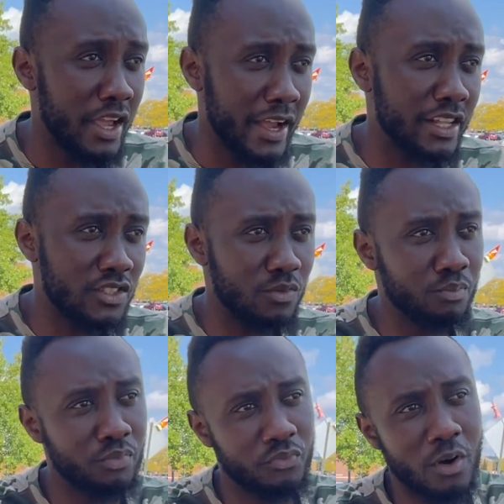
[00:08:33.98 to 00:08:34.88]
It's
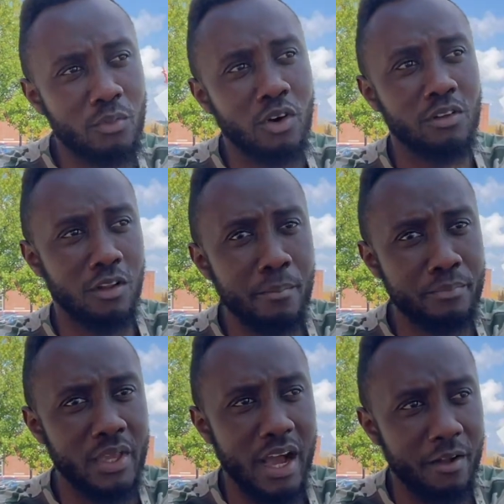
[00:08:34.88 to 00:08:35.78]
from
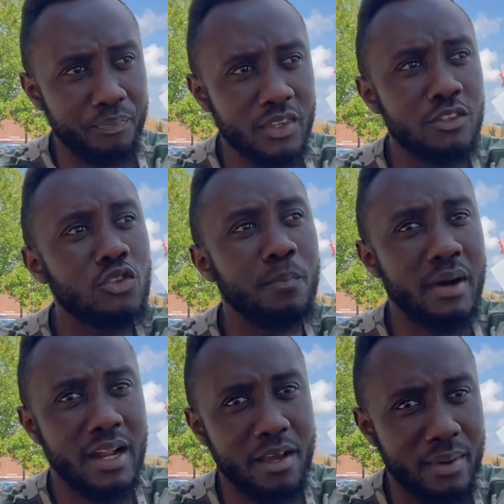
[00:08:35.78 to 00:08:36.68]
Colombia into
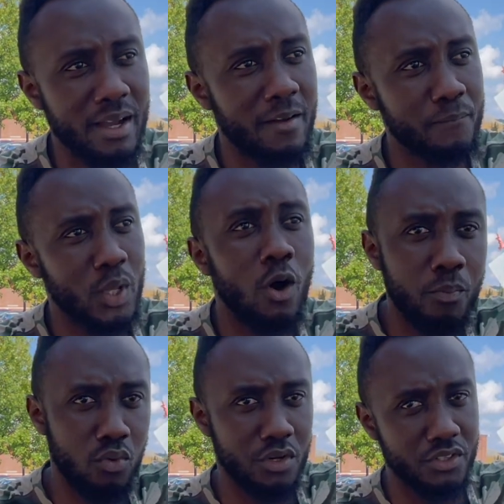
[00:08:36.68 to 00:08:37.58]
Panama
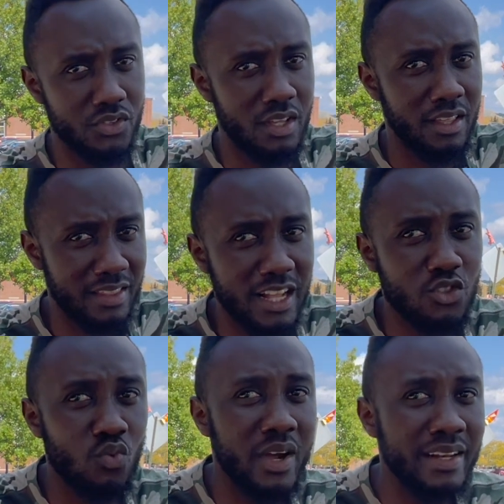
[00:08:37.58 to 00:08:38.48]
upwards.
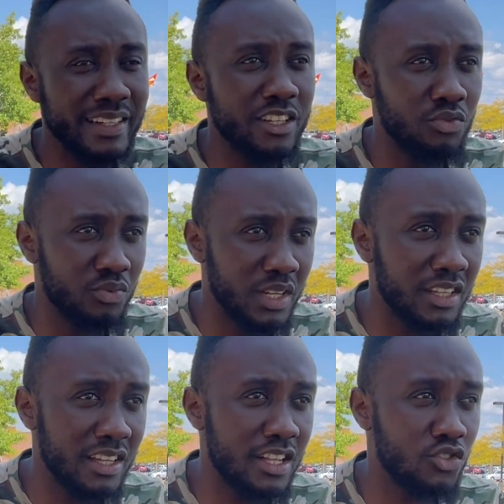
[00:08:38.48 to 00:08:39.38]
That's when it really
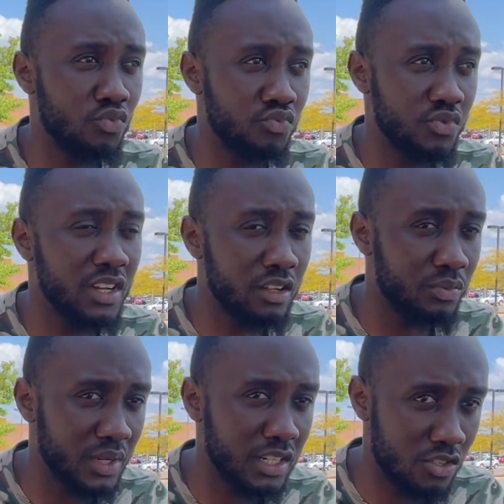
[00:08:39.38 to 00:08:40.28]
gets
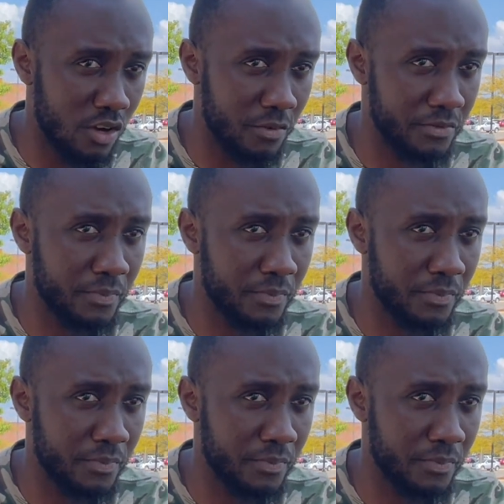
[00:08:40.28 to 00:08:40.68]
really tough.